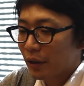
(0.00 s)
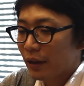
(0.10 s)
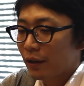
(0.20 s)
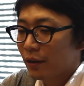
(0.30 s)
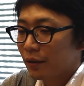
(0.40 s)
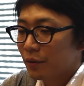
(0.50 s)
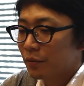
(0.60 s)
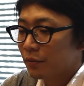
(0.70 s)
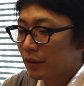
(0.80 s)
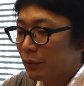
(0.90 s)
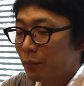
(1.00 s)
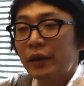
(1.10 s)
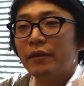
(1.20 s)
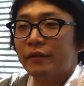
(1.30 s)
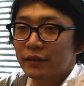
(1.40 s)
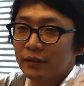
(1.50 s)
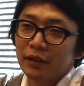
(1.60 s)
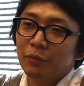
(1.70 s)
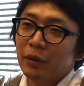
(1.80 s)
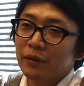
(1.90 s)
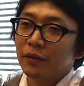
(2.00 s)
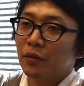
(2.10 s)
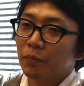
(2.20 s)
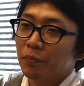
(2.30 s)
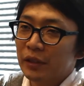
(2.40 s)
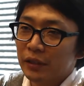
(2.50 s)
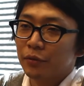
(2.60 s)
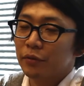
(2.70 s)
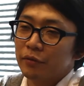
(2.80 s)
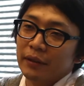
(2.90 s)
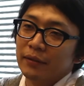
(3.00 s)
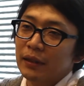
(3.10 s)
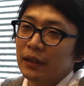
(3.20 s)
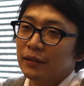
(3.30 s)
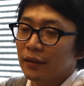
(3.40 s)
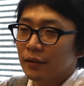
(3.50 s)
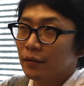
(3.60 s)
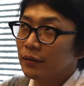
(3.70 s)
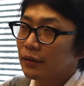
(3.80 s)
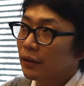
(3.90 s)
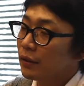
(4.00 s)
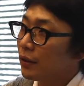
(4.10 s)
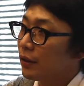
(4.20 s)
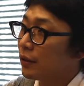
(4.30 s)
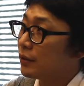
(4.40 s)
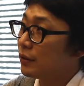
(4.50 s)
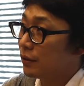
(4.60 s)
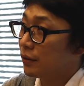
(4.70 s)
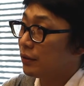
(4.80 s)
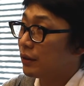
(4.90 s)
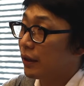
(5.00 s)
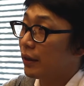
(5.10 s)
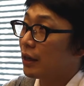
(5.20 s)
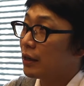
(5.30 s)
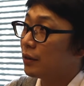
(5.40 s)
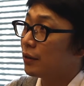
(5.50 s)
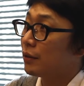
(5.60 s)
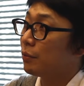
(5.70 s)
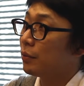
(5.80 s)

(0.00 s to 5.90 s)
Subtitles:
there are only parents living, not children. I think they have